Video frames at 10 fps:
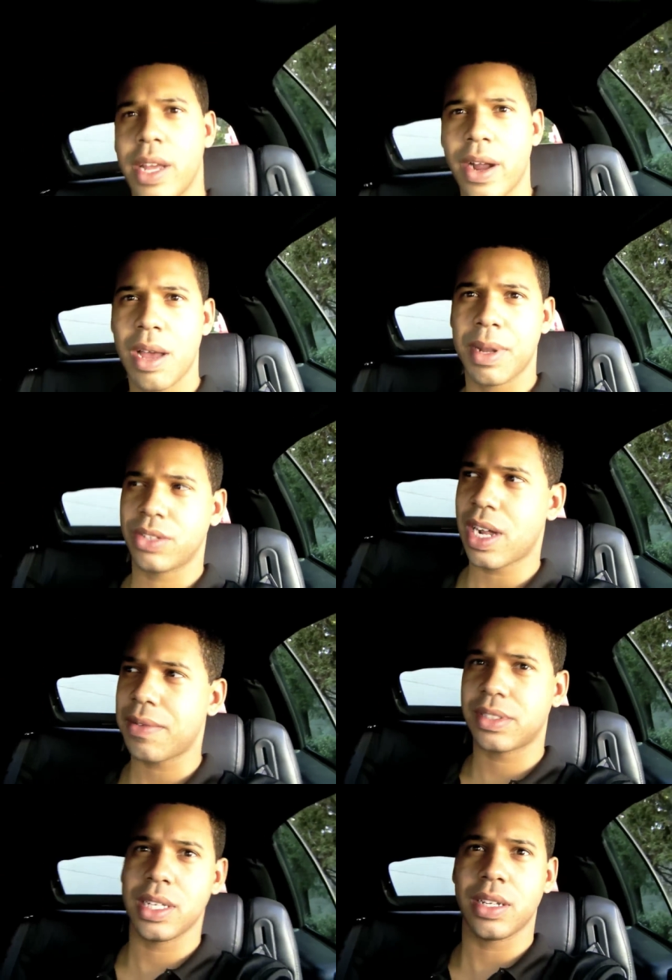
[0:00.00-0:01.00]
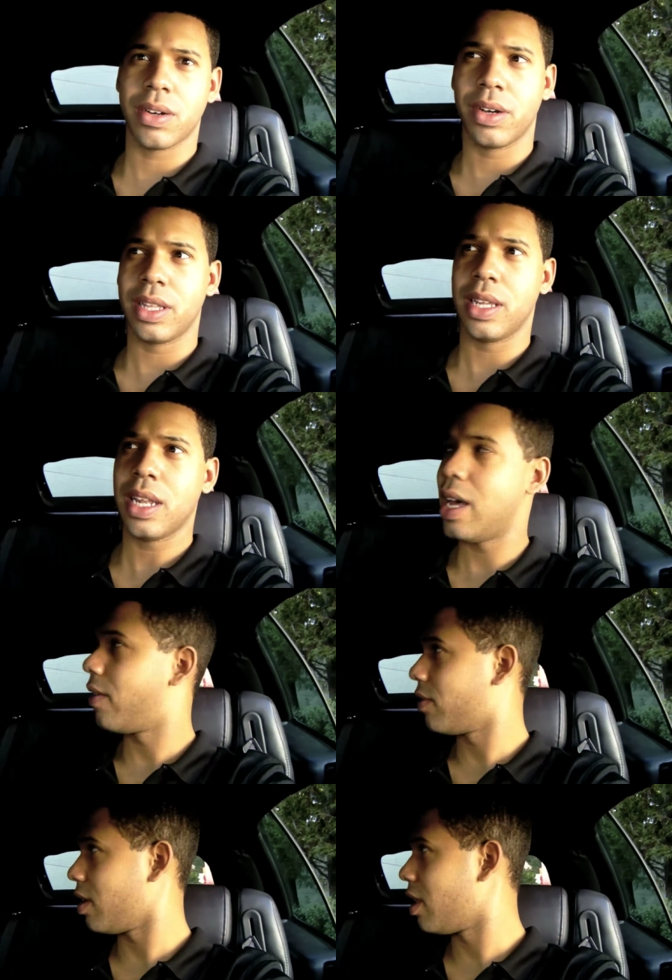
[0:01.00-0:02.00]
Here I am in the driver's seat on the
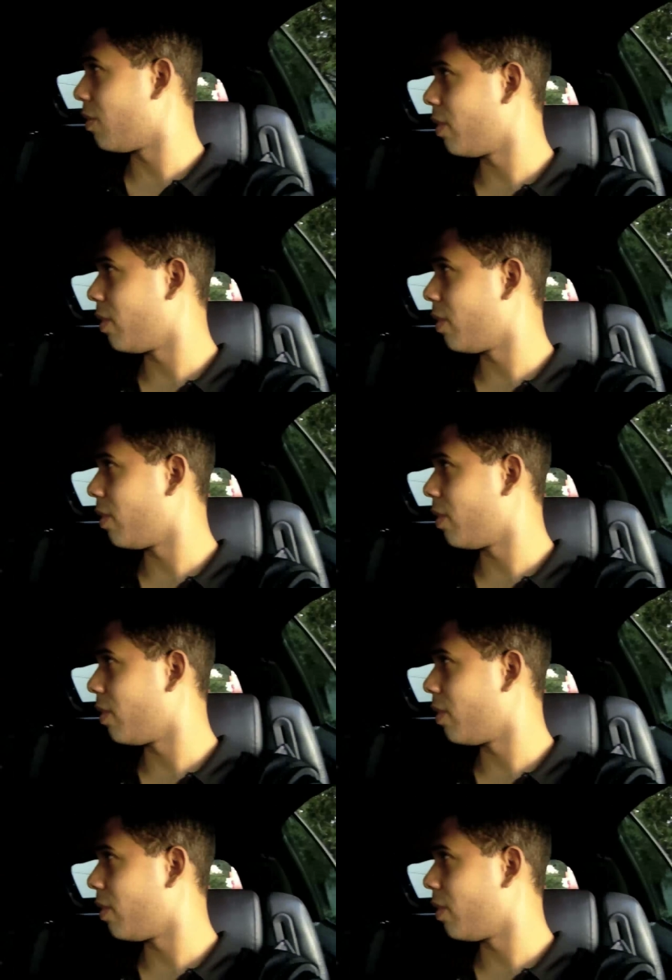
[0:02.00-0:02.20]
left, and the